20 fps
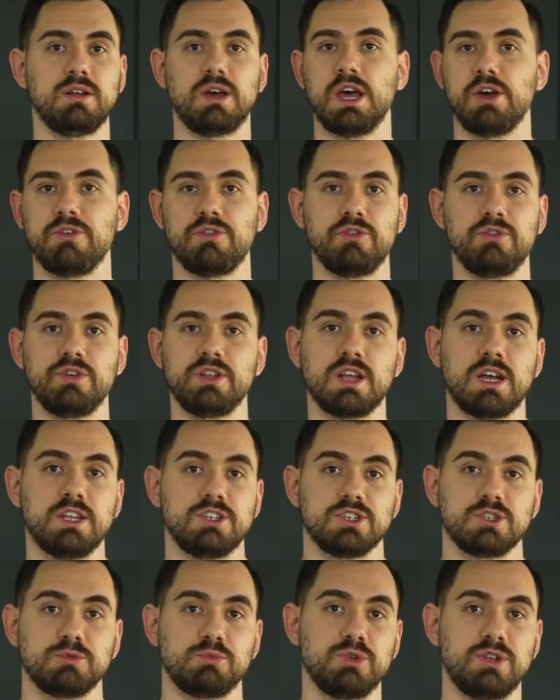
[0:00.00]
half of it I
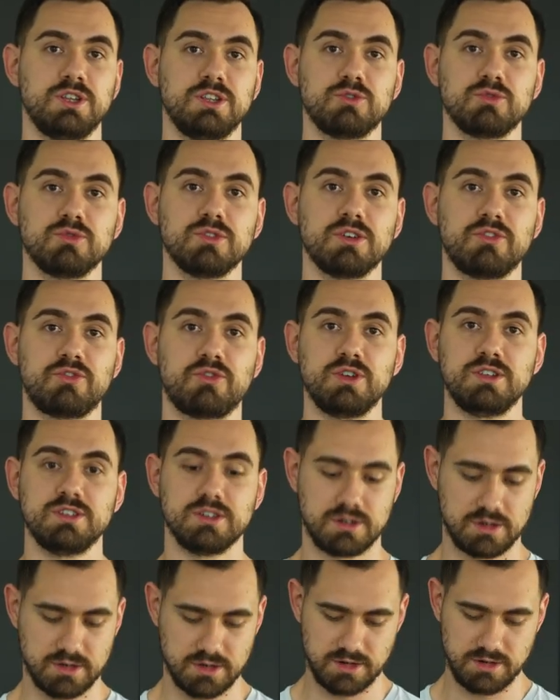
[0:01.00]
just put into the
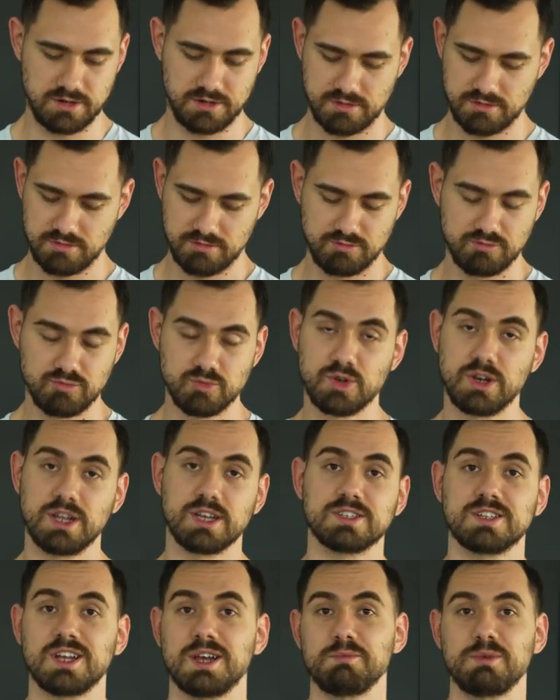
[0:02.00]
freezer, and
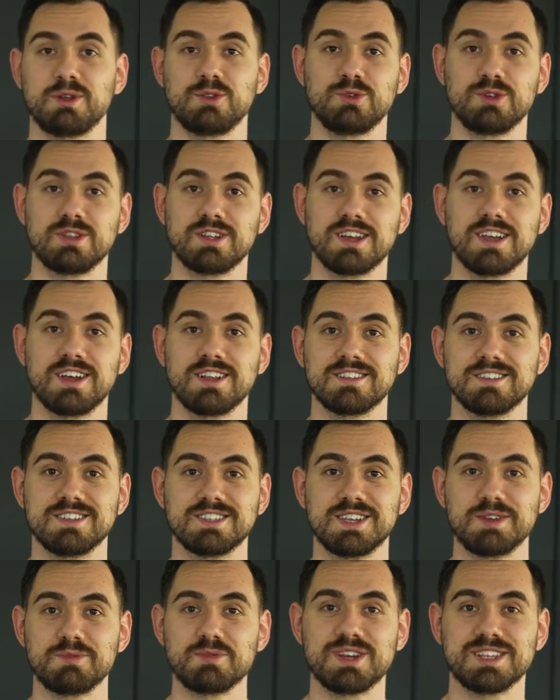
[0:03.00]
next time I do it again,
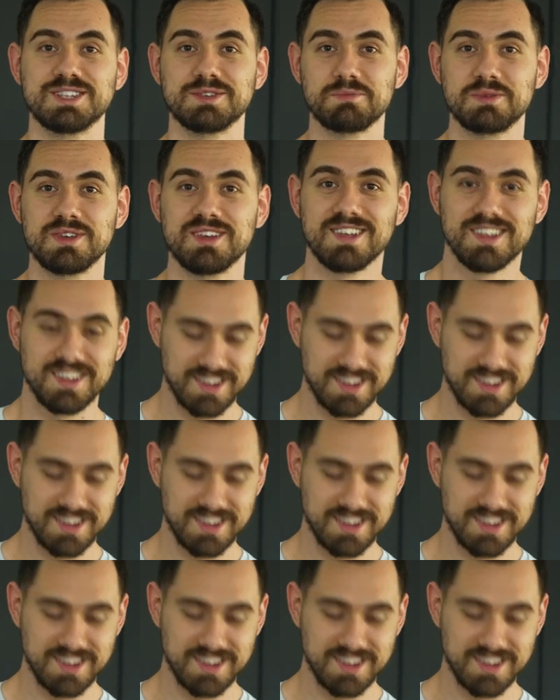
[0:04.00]
same recipe.